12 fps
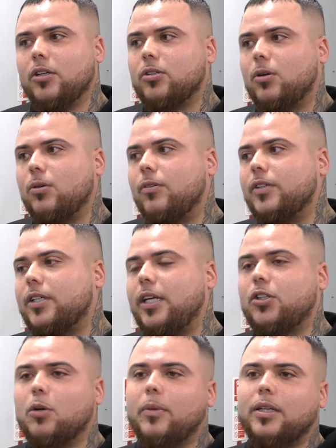So
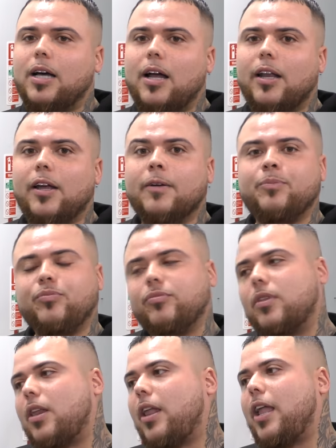obviously he took me down there,
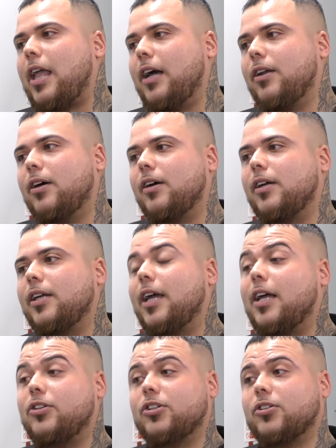and uh,
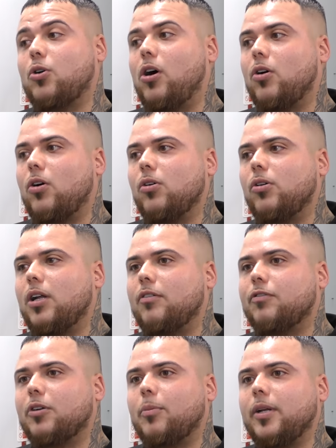yeah, just got I got a lot of
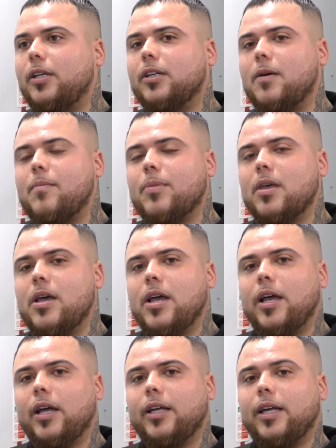love for him, and he's um.
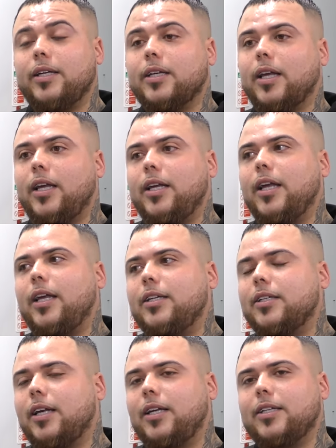Yeah, he's a he,
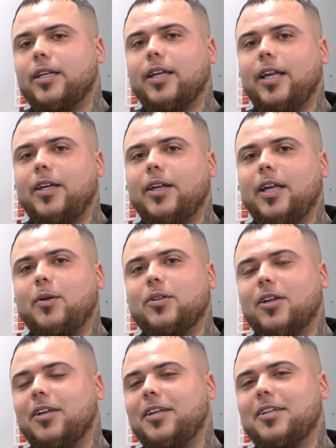he's a, he's a he,
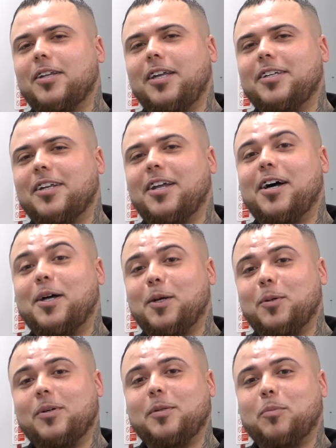he's a he's a he's a
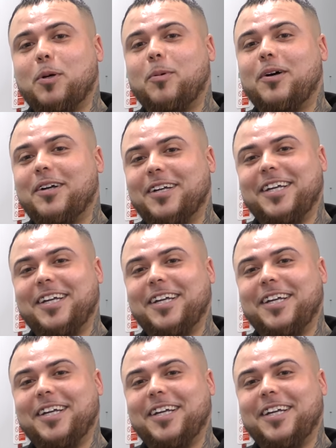nutter though. He's proper.